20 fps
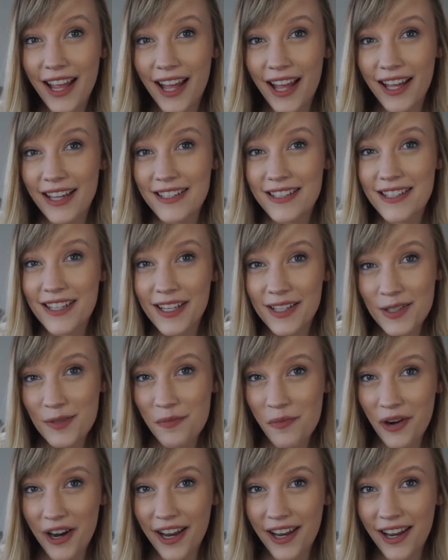guys, it's
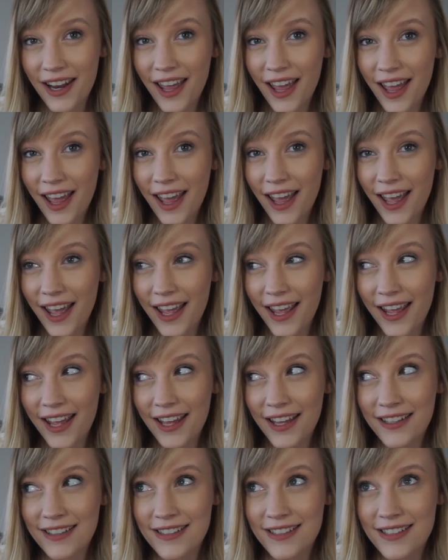Bryn,
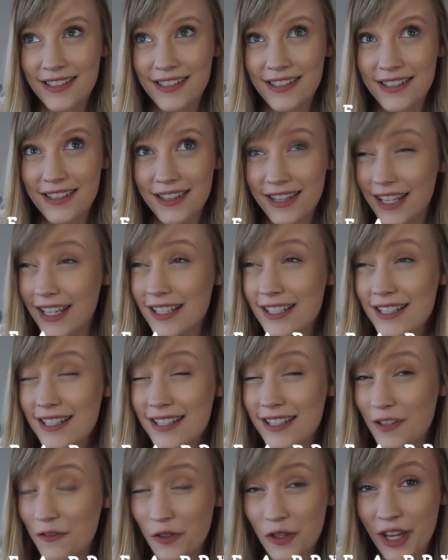and
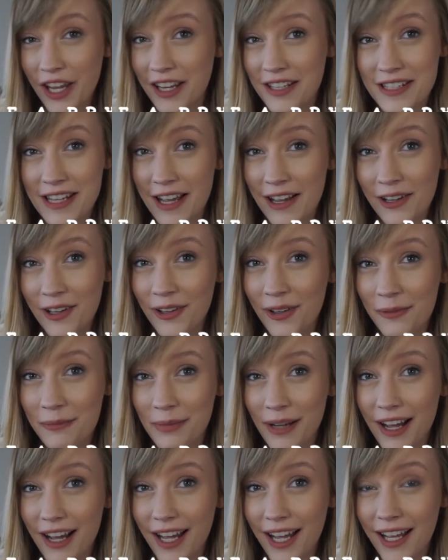this, if you can't tell
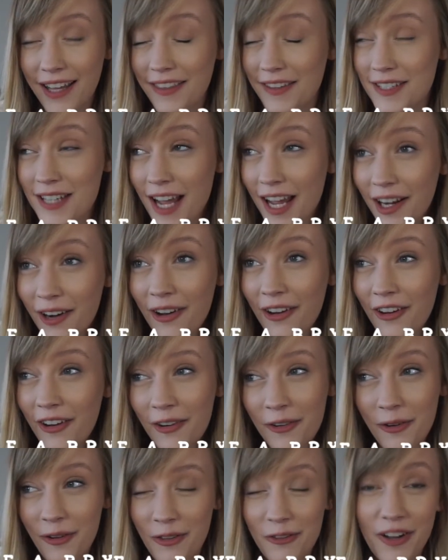by the title
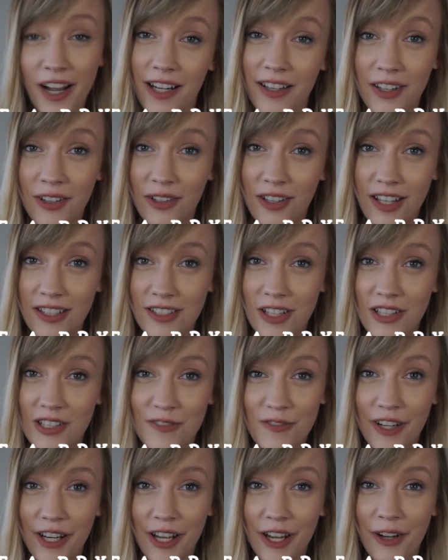or the fact that you clicked on this
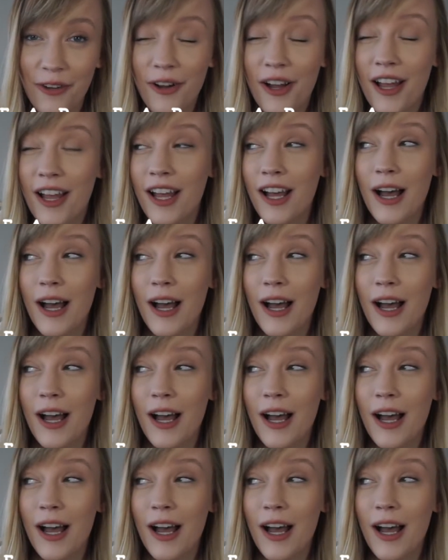video,